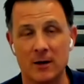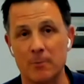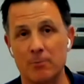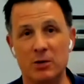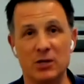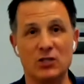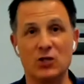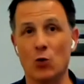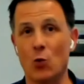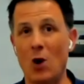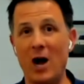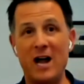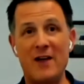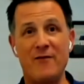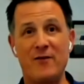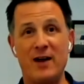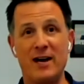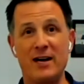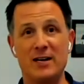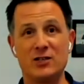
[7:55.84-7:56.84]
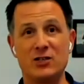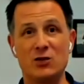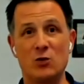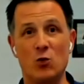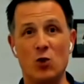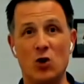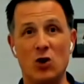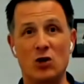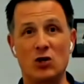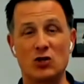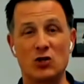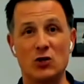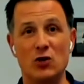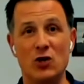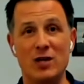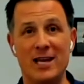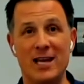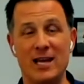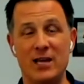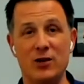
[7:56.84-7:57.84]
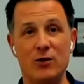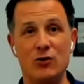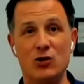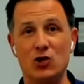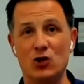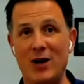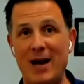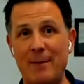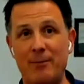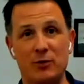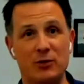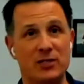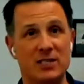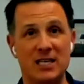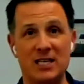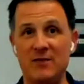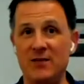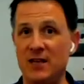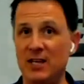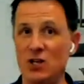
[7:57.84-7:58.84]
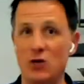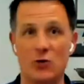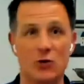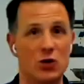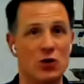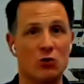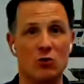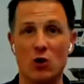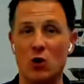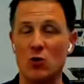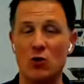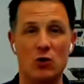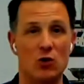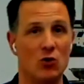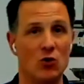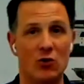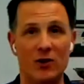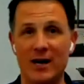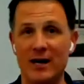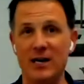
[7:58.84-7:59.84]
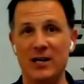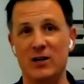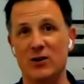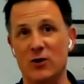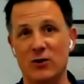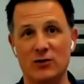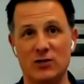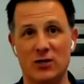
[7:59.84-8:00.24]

But your Wi-Fi doesn't work, so you can't use your Apple TV or your Roku or any of those